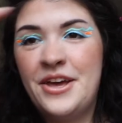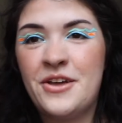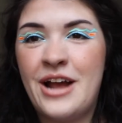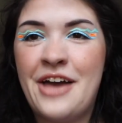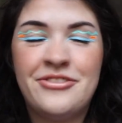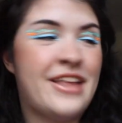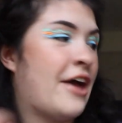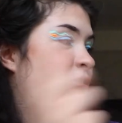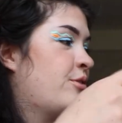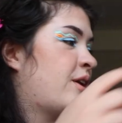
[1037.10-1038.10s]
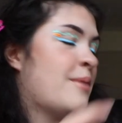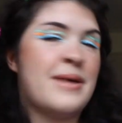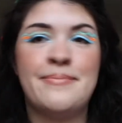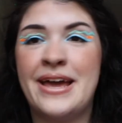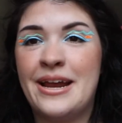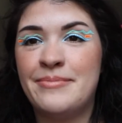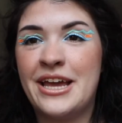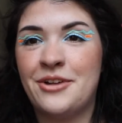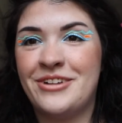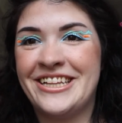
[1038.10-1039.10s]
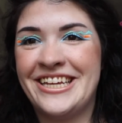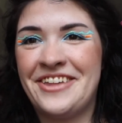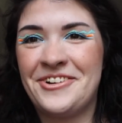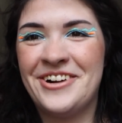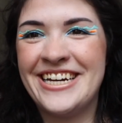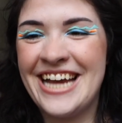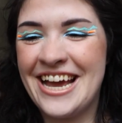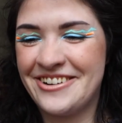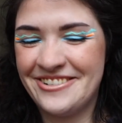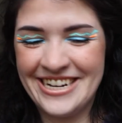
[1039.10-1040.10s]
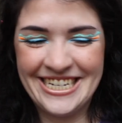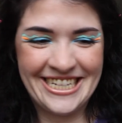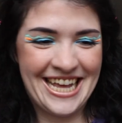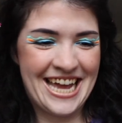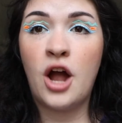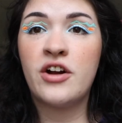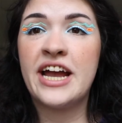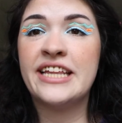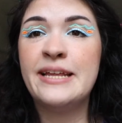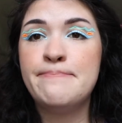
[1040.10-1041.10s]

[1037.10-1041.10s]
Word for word: other, I, I threw it on my bed. I'm getting rid of the other one. I don't know why I did that. All right, lip